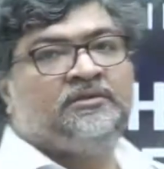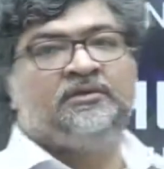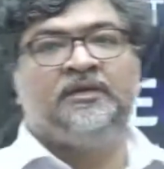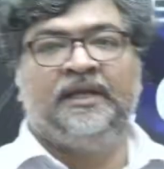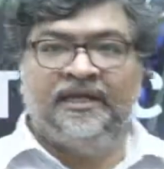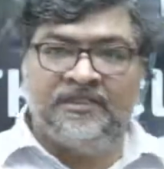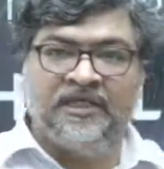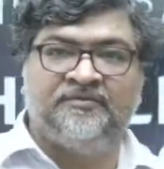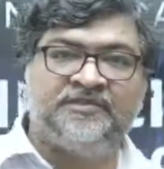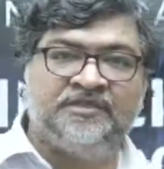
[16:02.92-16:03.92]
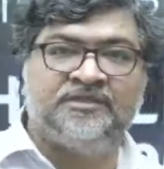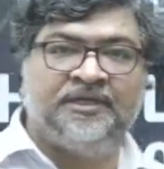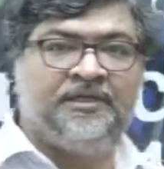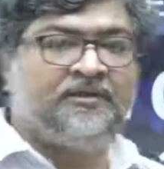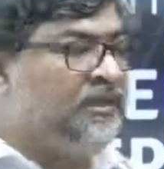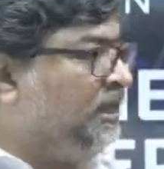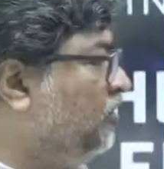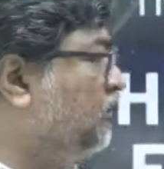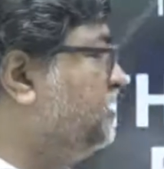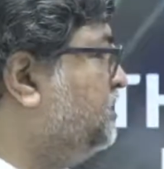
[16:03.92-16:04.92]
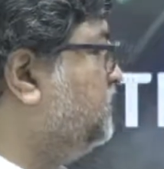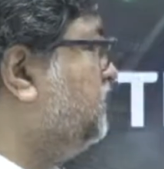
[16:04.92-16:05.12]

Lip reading: energy efficiency and all these other.